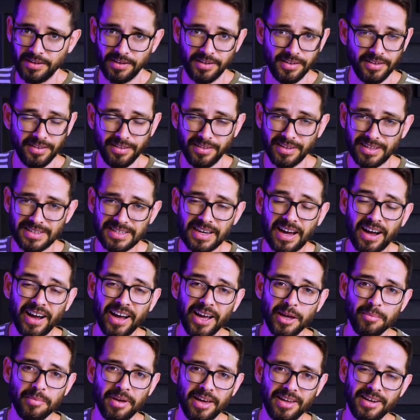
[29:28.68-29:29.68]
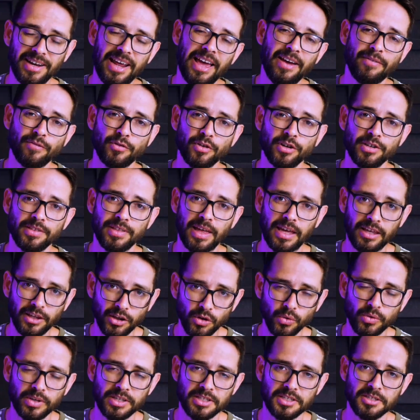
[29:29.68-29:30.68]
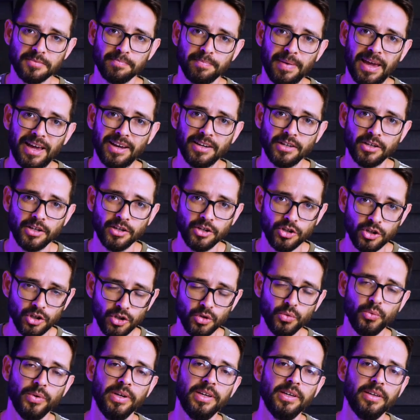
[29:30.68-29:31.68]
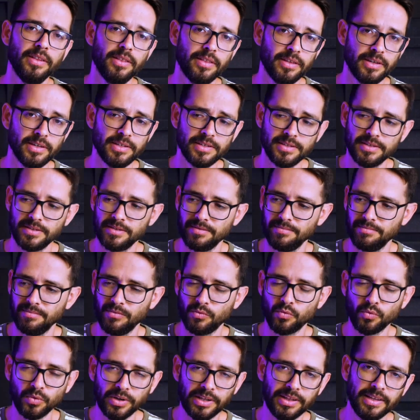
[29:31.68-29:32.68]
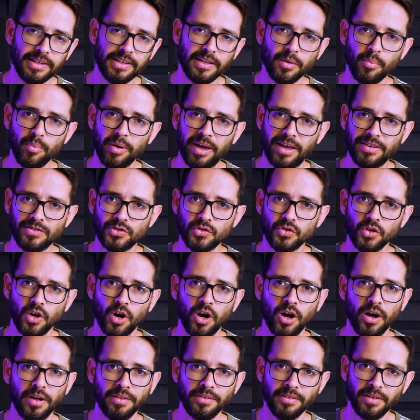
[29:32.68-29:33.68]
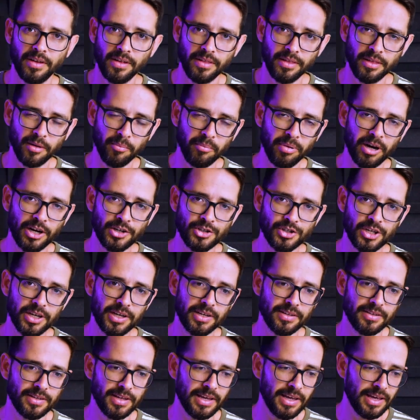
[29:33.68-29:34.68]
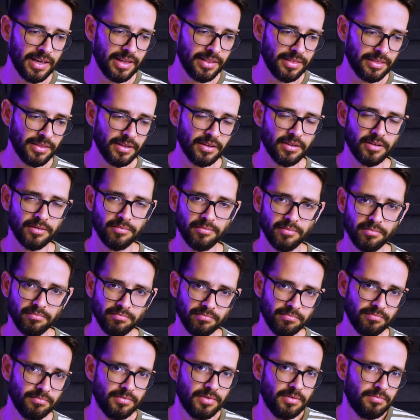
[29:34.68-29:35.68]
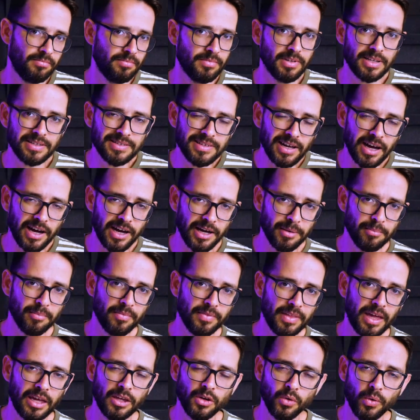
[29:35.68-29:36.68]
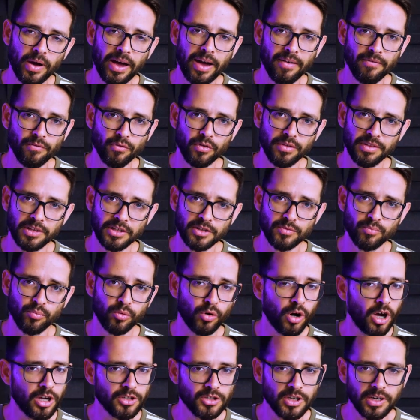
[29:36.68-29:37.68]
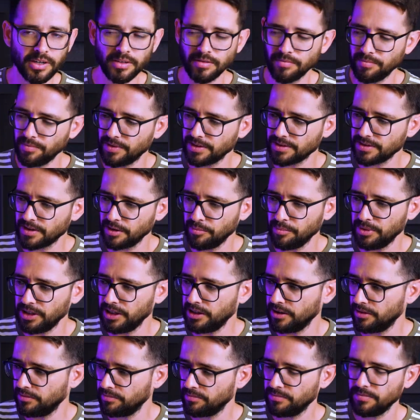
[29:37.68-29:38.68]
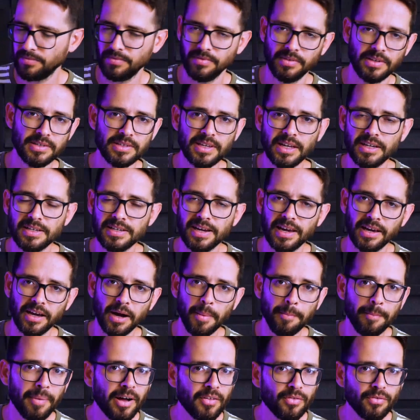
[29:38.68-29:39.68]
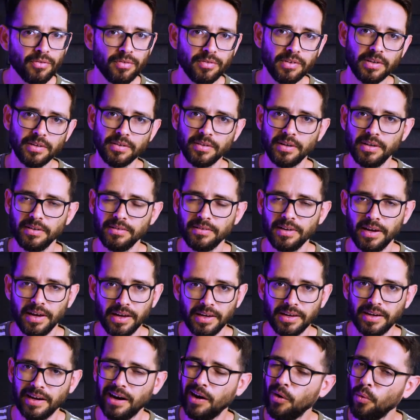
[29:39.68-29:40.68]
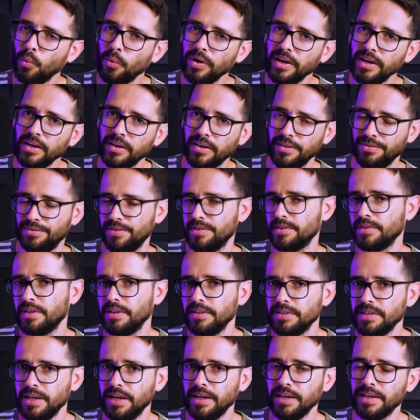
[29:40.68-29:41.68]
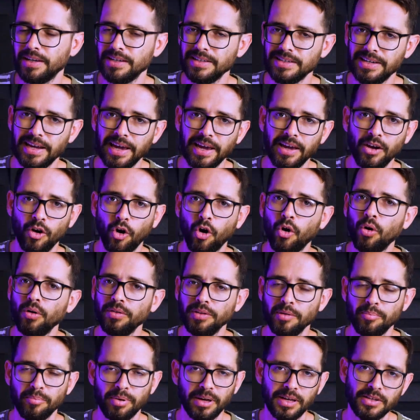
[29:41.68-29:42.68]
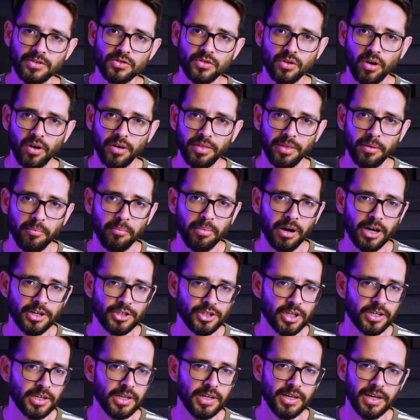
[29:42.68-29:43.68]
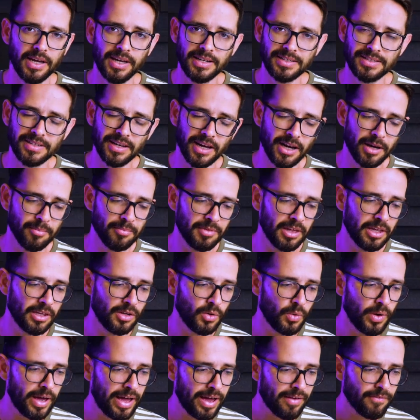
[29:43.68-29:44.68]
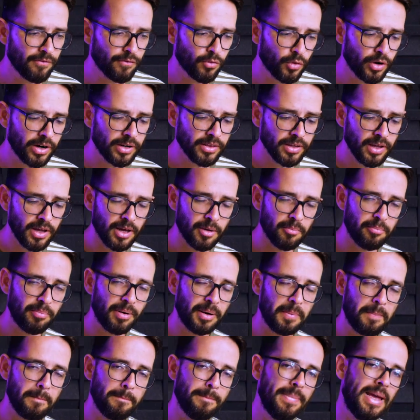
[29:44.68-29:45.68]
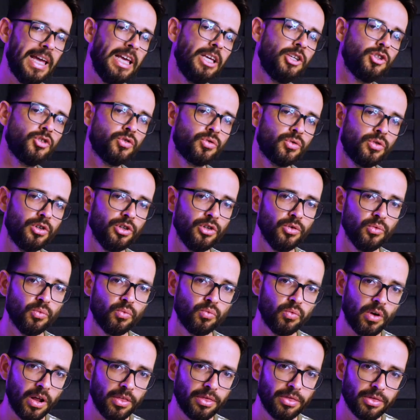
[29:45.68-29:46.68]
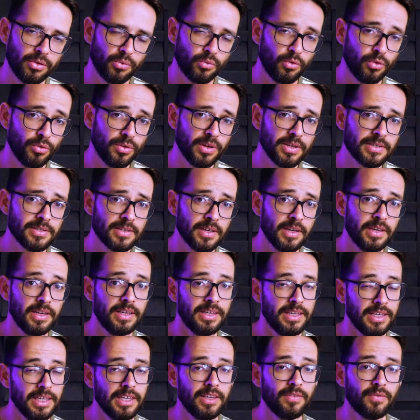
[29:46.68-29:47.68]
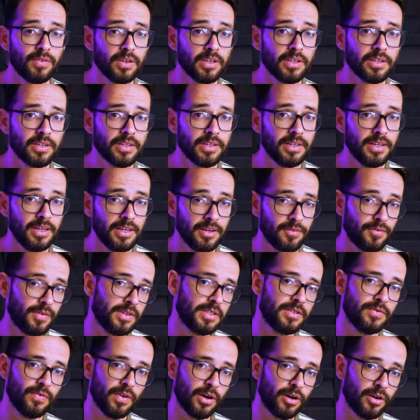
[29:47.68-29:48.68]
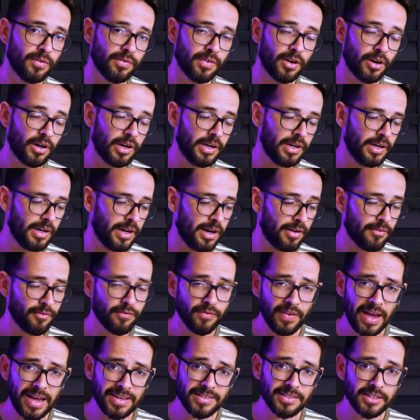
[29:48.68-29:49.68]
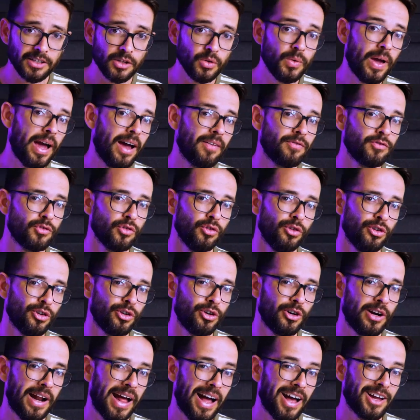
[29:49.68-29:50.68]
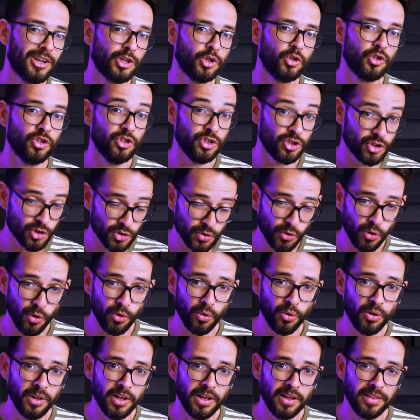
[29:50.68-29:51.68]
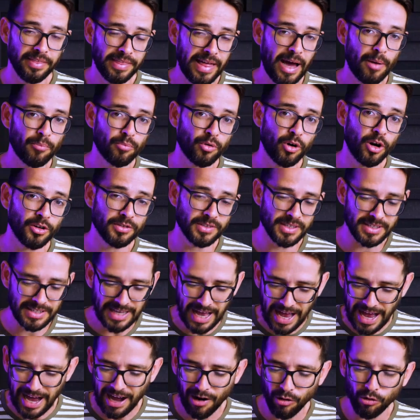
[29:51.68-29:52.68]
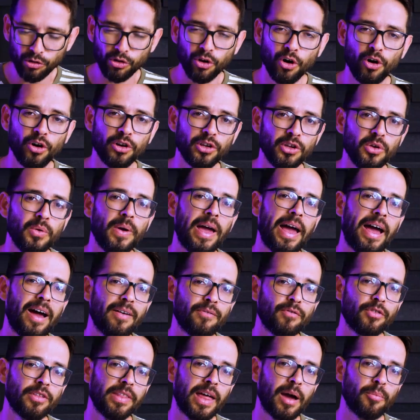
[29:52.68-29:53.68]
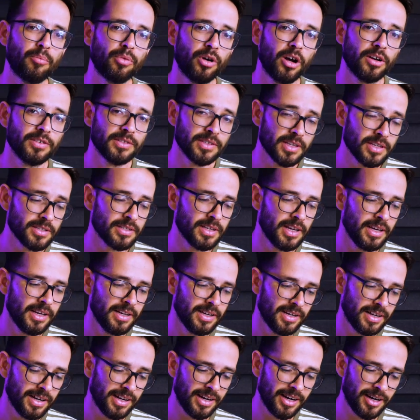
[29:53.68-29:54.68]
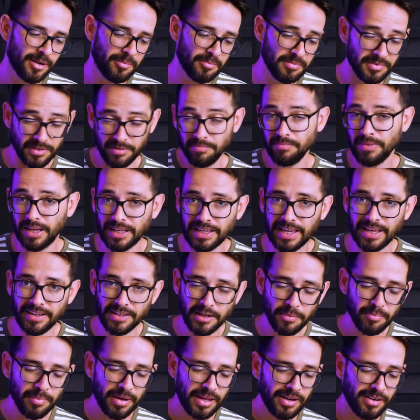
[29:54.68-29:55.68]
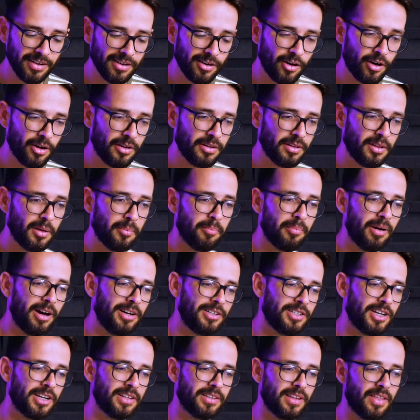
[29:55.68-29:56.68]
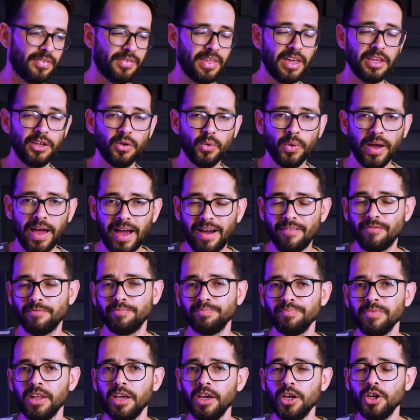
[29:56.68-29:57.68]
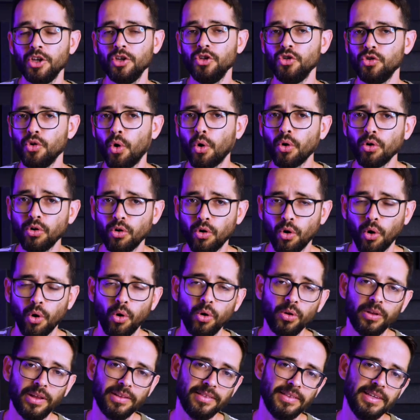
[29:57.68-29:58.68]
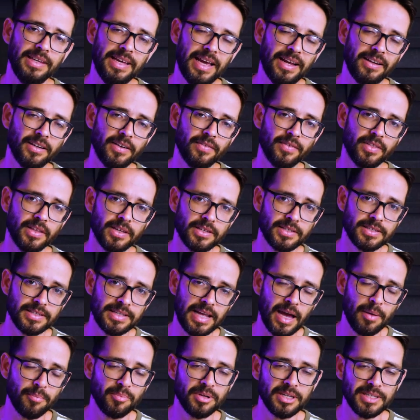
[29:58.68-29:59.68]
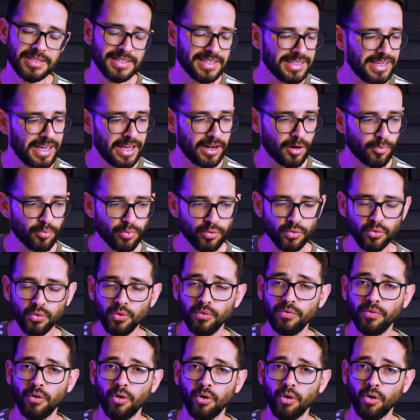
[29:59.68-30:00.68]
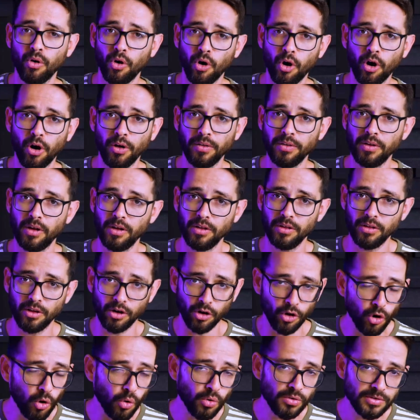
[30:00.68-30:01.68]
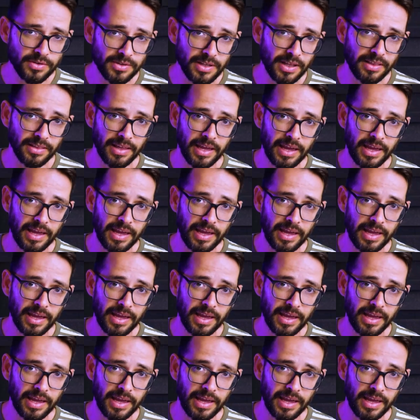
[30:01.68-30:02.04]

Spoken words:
the time and effort that you can spend doing this really depends on the budget and the time that you have for this project. This can be This can take a month, this can take a week, and this can take a day. All depends on the budget and time that you have for it. But make sure you run through this, even if it's very, very fast, and you have to learn how to control that process, how long you have for that process, again, depending on the budget that you have. Your goal at the end of this step is to get approval on the goals that they